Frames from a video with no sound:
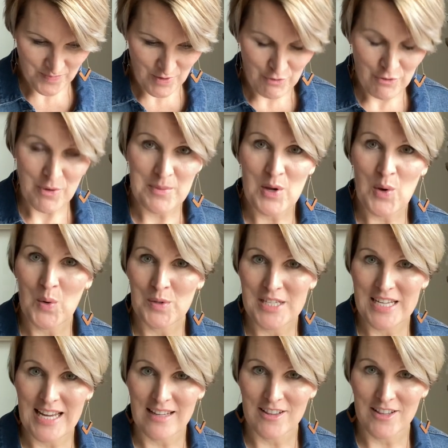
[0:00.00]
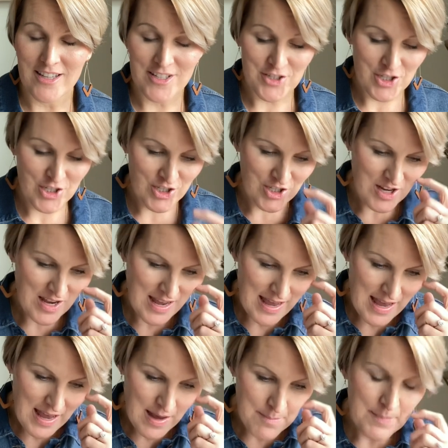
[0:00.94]
from the Old English
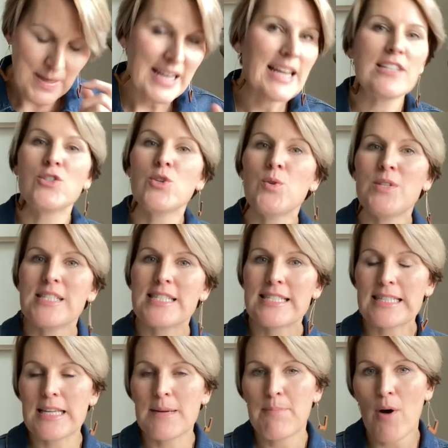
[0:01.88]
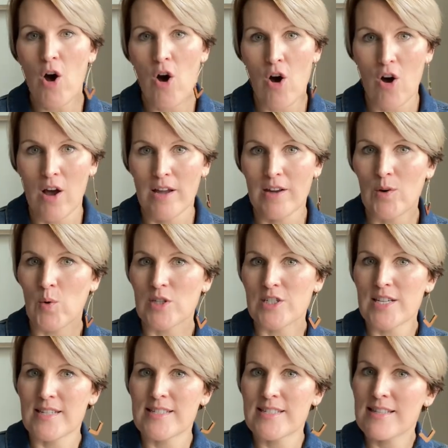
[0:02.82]
meaning to slip on or
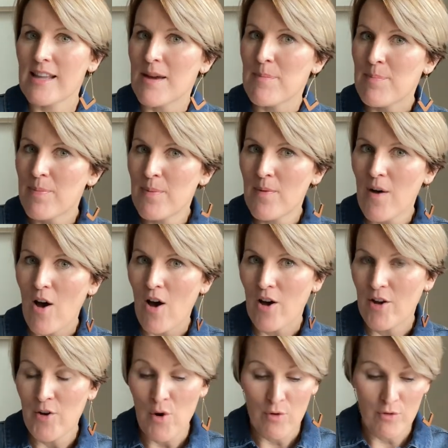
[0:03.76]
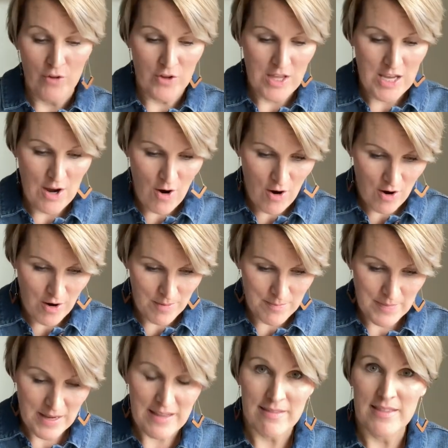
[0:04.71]
to slip on over the arm
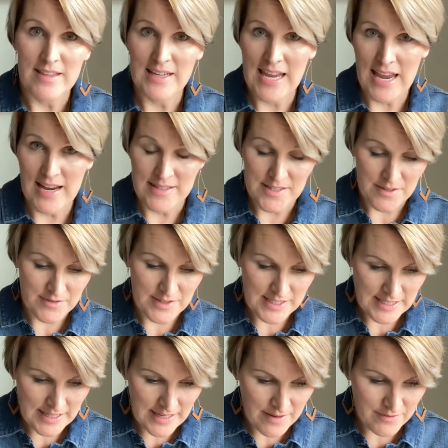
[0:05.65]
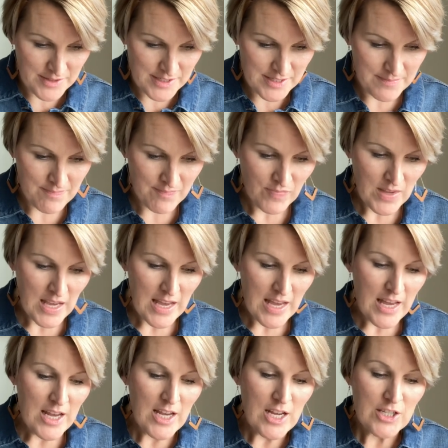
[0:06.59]
in the case of sleeves.
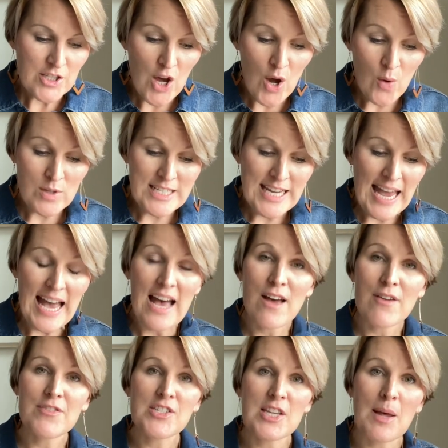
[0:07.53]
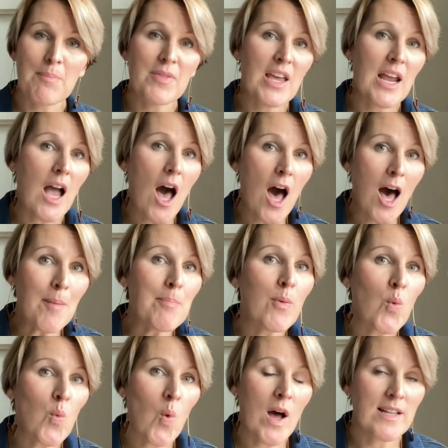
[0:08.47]
So to have something up
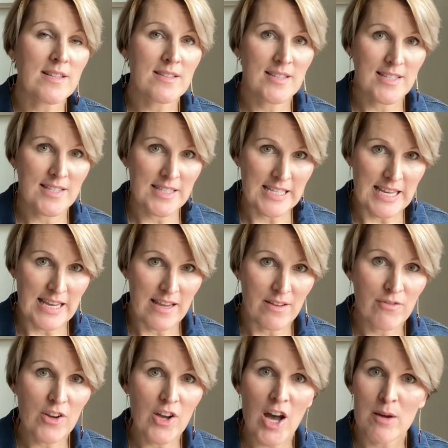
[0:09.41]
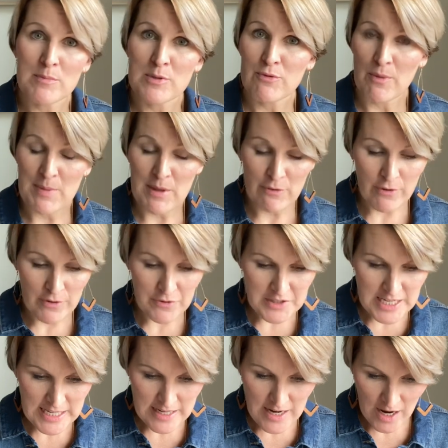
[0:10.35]
one sleeve comes from the
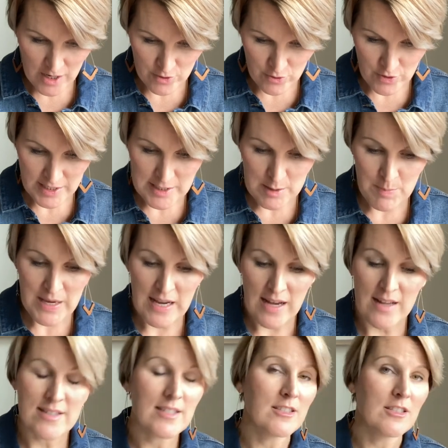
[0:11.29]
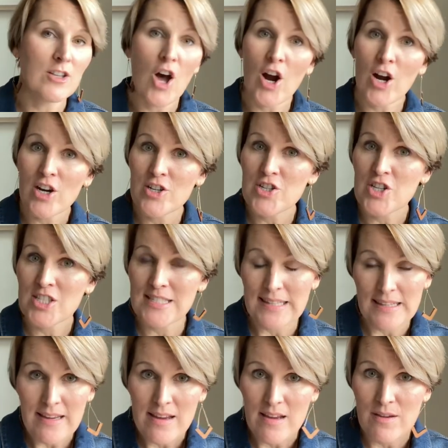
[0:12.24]
1500s because large
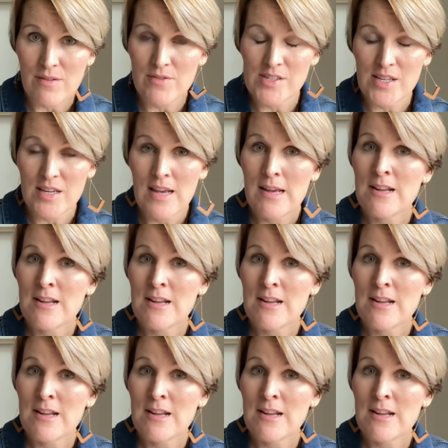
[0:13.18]
sleeves